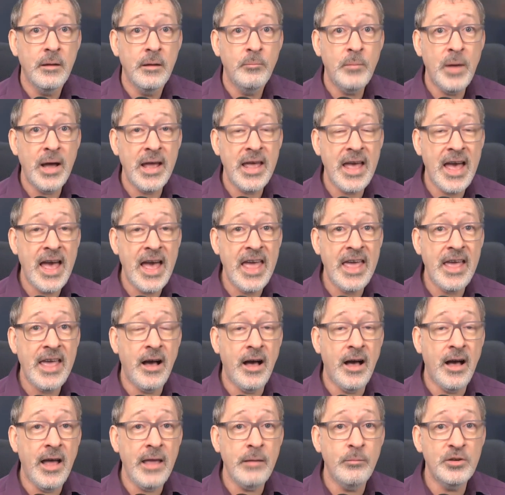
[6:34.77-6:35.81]
my
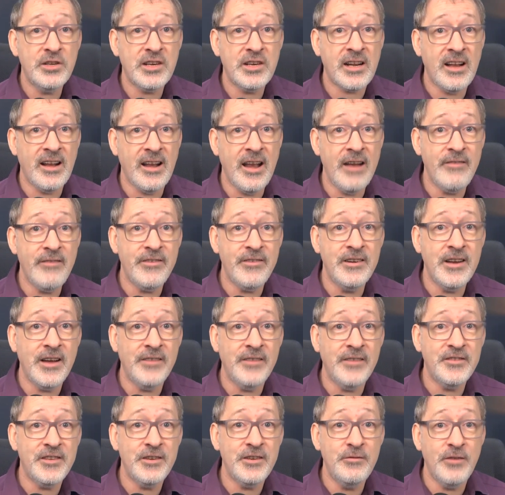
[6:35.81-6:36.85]
AI was clever
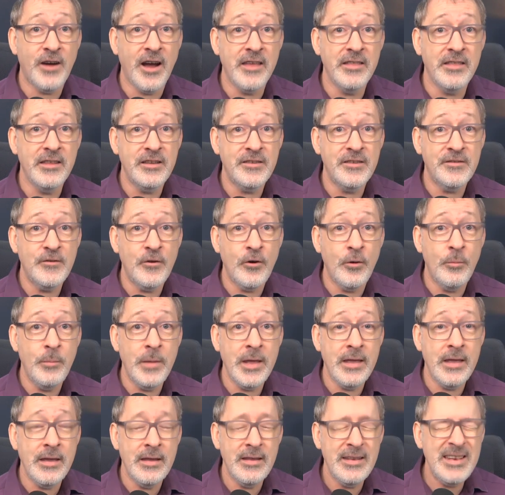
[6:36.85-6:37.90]
enough to write this for
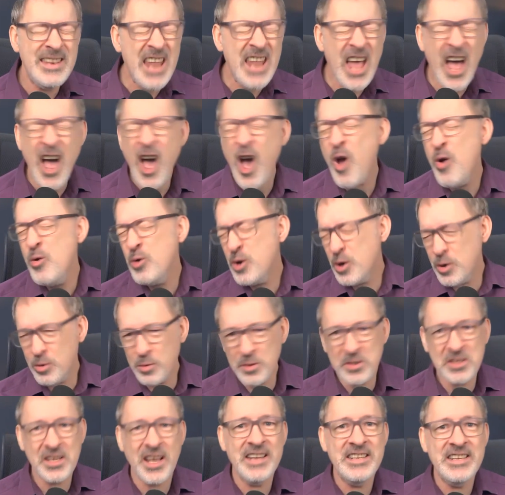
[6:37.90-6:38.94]
me? No, of
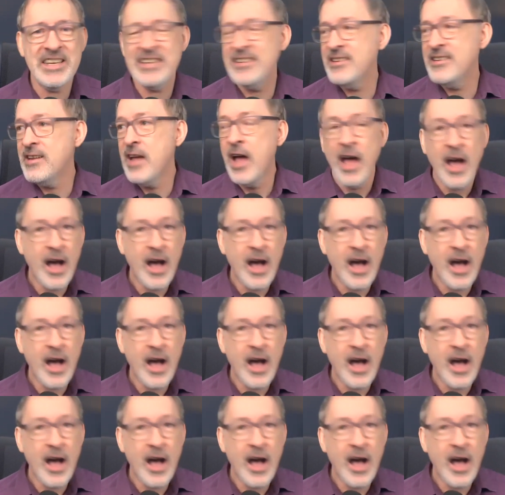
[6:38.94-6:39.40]
course I didn't.